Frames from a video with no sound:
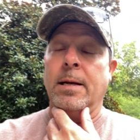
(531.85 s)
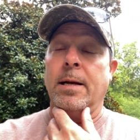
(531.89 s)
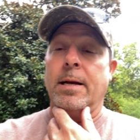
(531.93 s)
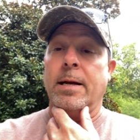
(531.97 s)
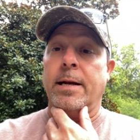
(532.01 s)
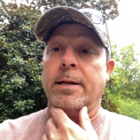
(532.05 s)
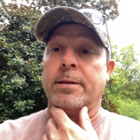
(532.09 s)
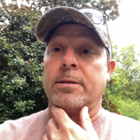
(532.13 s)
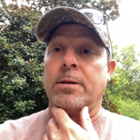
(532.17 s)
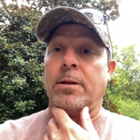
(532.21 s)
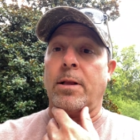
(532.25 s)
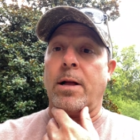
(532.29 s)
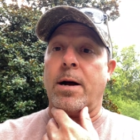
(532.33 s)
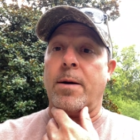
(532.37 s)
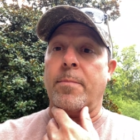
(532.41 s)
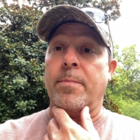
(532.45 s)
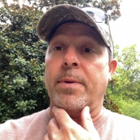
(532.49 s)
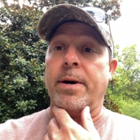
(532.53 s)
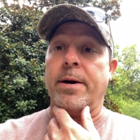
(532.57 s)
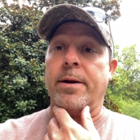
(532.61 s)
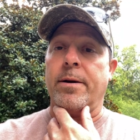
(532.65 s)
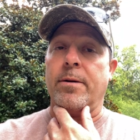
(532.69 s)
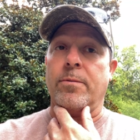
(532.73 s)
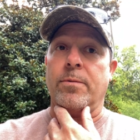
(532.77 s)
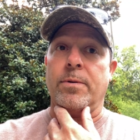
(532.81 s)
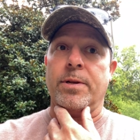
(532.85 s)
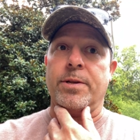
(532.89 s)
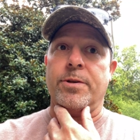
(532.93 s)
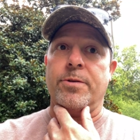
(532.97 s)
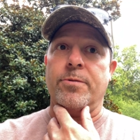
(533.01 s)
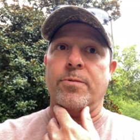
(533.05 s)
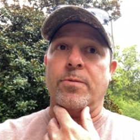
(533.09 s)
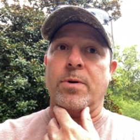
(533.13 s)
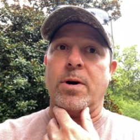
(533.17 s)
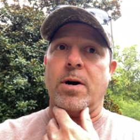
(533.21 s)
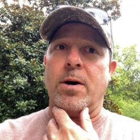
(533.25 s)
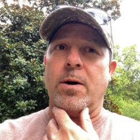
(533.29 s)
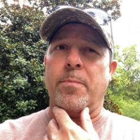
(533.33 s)
it's a lot better when
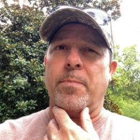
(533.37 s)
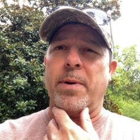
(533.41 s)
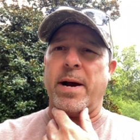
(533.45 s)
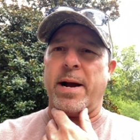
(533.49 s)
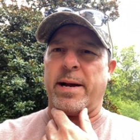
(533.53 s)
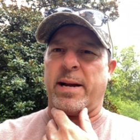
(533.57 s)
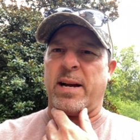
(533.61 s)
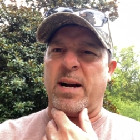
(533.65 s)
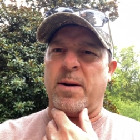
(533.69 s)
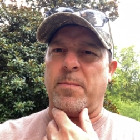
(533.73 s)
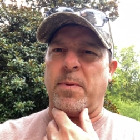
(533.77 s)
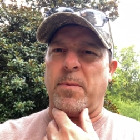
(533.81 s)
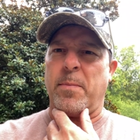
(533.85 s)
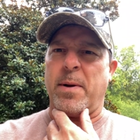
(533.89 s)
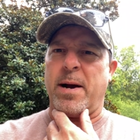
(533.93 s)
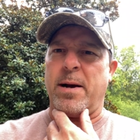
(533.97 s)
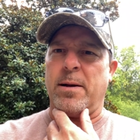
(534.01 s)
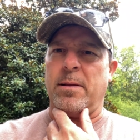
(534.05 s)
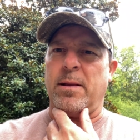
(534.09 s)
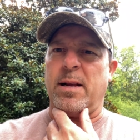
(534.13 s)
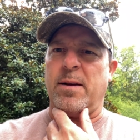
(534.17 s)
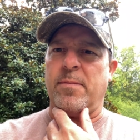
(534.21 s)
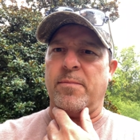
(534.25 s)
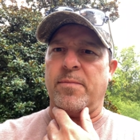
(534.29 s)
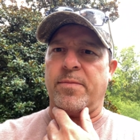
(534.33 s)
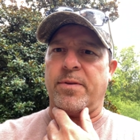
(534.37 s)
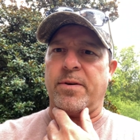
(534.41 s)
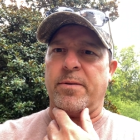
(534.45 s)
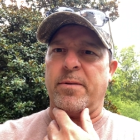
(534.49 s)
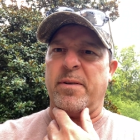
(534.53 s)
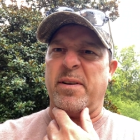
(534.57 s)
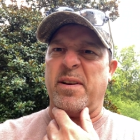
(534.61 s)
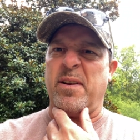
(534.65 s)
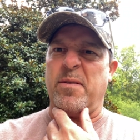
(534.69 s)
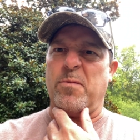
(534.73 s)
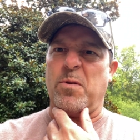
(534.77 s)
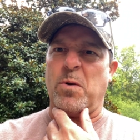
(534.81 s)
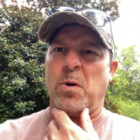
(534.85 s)
you uh, pack up about eleven
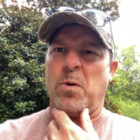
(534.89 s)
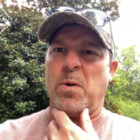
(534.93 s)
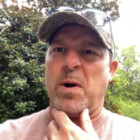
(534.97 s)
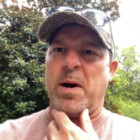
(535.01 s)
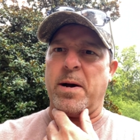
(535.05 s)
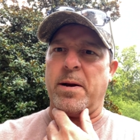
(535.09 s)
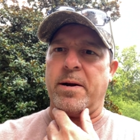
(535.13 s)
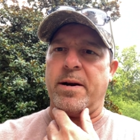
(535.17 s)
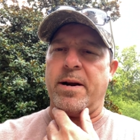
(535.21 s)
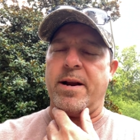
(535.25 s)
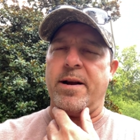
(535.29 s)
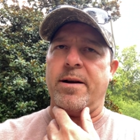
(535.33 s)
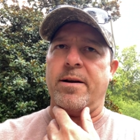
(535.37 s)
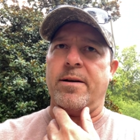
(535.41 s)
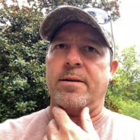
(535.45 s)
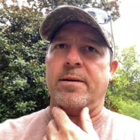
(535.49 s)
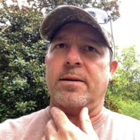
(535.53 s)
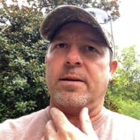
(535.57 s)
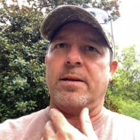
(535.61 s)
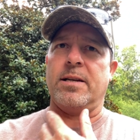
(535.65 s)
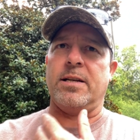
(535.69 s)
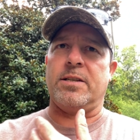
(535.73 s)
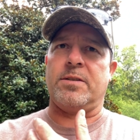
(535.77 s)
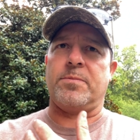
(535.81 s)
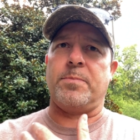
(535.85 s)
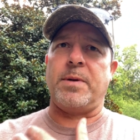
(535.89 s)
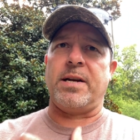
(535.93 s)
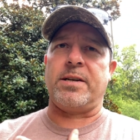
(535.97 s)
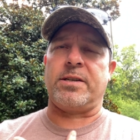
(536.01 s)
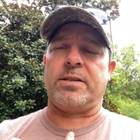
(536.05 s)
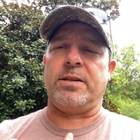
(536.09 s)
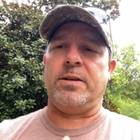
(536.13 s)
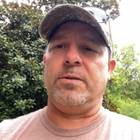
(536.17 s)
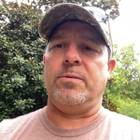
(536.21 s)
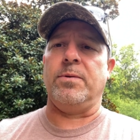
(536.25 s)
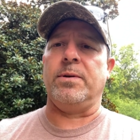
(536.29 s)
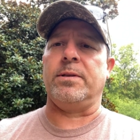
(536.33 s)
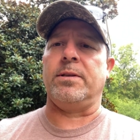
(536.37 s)
thirty and roll out of there,
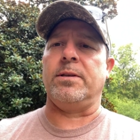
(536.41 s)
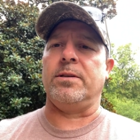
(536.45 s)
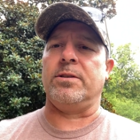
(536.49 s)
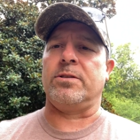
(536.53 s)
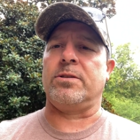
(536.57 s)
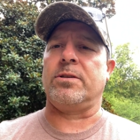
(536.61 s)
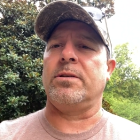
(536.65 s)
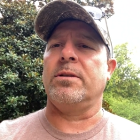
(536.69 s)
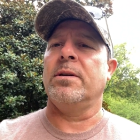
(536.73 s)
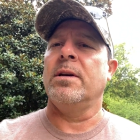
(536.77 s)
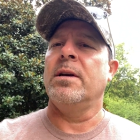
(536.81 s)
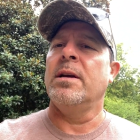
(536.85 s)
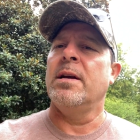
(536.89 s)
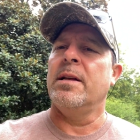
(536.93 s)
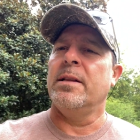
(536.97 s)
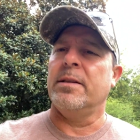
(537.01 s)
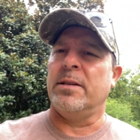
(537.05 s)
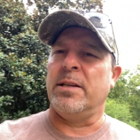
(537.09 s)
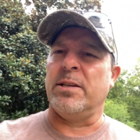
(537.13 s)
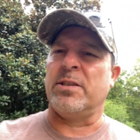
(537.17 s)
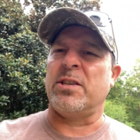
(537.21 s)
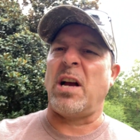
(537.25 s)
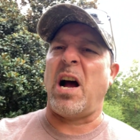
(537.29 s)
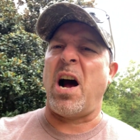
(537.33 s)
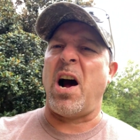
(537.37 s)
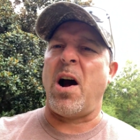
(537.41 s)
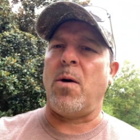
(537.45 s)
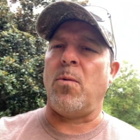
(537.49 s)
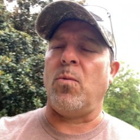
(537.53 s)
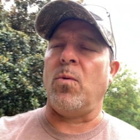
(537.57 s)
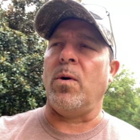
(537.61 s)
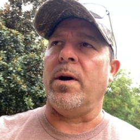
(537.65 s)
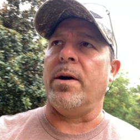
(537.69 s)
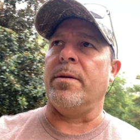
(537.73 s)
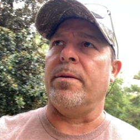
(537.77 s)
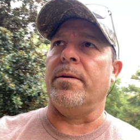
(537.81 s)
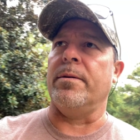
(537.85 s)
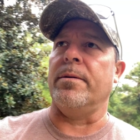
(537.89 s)
especially with this this hot
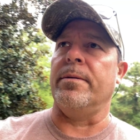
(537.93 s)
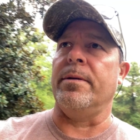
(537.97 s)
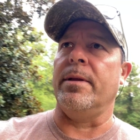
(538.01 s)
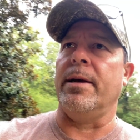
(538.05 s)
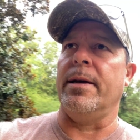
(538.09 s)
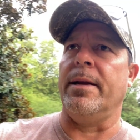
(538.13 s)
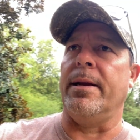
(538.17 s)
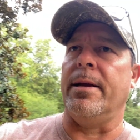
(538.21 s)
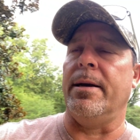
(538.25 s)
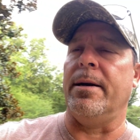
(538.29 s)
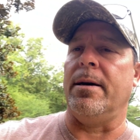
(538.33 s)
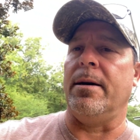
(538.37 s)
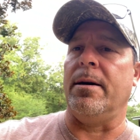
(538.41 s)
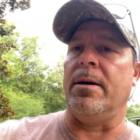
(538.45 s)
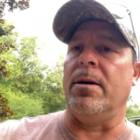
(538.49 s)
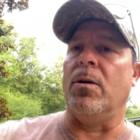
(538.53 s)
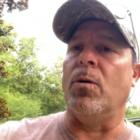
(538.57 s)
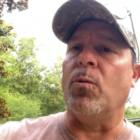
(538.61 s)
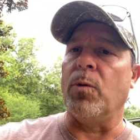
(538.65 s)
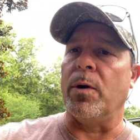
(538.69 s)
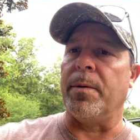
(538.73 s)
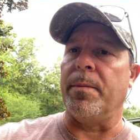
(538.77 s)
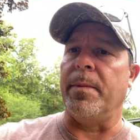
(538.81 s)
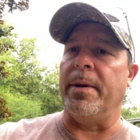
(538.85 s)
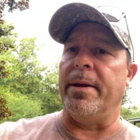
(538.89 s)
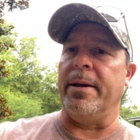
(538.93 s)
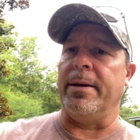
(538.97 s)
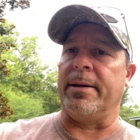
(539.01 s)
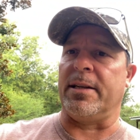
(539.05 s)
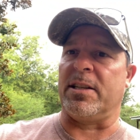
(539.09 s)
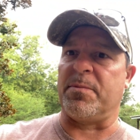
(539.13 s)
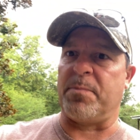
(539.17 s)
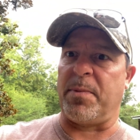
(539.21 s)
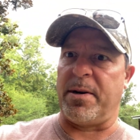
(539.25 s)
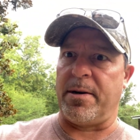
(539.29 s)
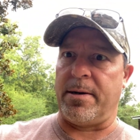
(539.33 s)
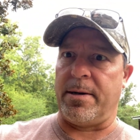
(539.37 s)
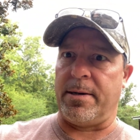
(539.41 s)
weather that uh, we've been
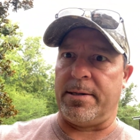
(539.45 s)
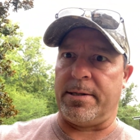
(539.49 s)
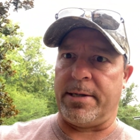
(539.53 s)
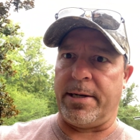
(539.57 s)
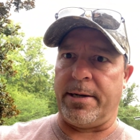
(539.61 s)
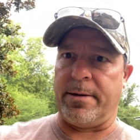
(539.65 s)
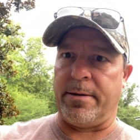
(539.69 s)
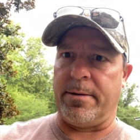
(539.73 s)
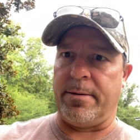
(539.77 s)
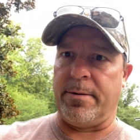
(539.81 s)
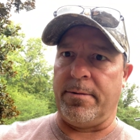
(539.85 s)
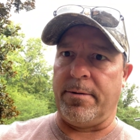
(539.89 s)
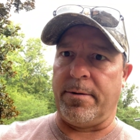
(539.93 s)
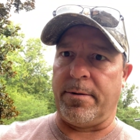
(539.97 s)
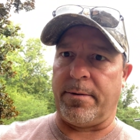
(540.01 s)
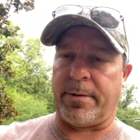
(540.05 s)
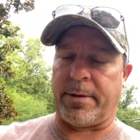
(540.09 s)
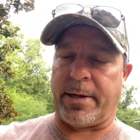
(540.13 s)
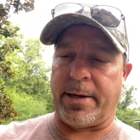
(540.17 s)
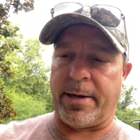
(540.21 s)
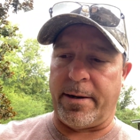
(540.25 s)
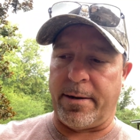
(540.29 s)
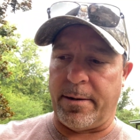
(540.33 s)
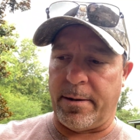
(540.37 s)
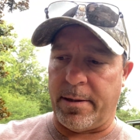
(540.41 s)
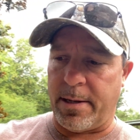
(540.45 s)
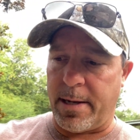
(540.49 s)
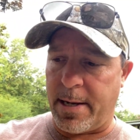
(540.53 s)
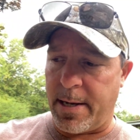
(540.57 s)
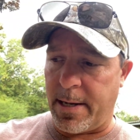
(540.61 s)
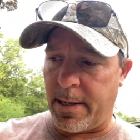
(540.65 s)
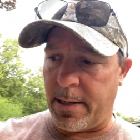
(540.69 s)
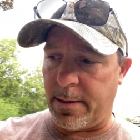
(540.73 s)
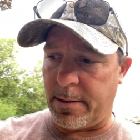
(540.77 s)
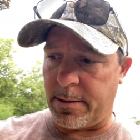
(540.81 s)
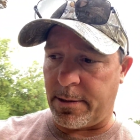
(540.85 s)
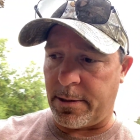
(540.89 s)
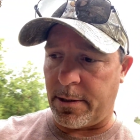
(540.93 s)
experiencing here in North
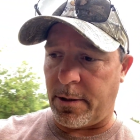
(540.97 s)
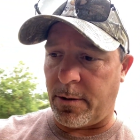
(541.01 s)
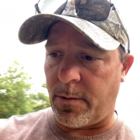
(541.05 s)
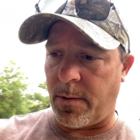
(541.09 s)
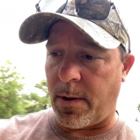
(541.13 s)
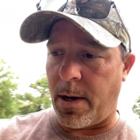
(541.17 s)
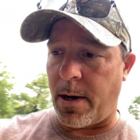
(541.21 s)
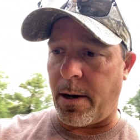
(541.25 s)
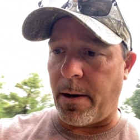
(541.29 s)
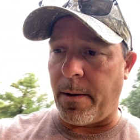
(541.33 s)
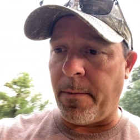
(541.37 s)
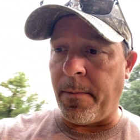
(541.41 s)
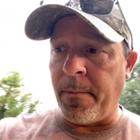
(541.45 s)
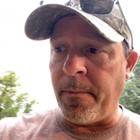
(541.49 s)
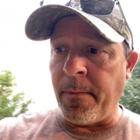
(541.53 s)
Carolina. So uh,